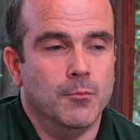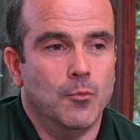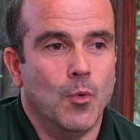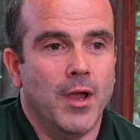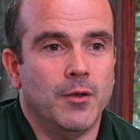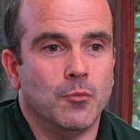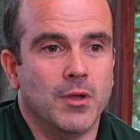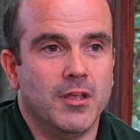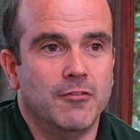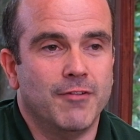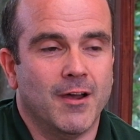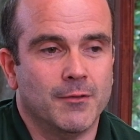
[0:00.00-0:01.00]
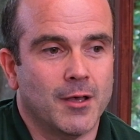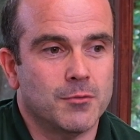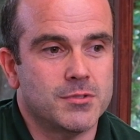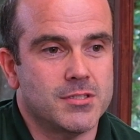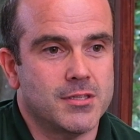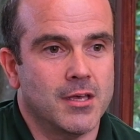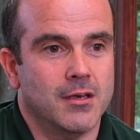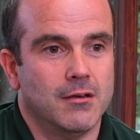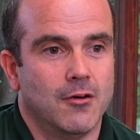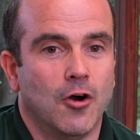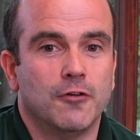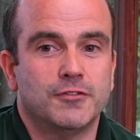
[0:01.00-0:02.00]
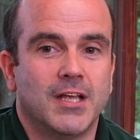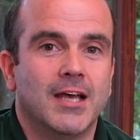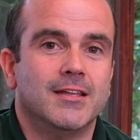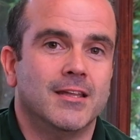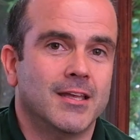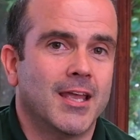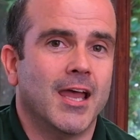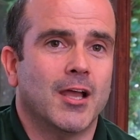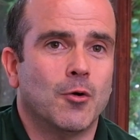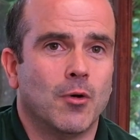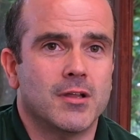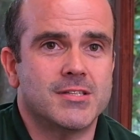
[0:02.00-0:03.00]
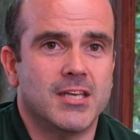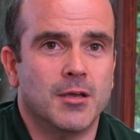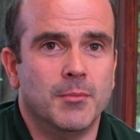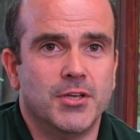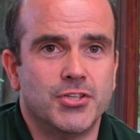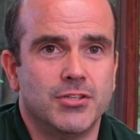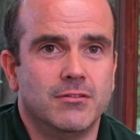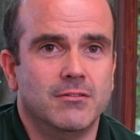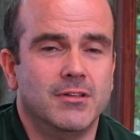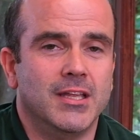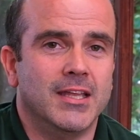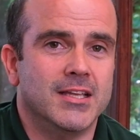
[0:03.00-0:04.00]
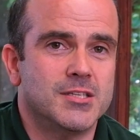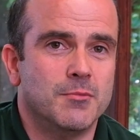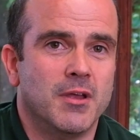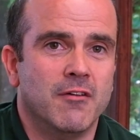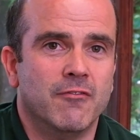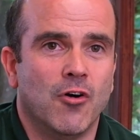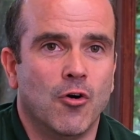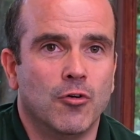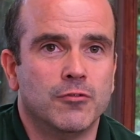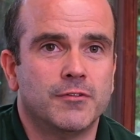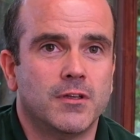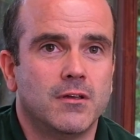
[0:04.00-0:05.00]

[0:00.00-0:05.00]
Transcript: When we found out that Ofsted and the Care Quality Commission needed to be involved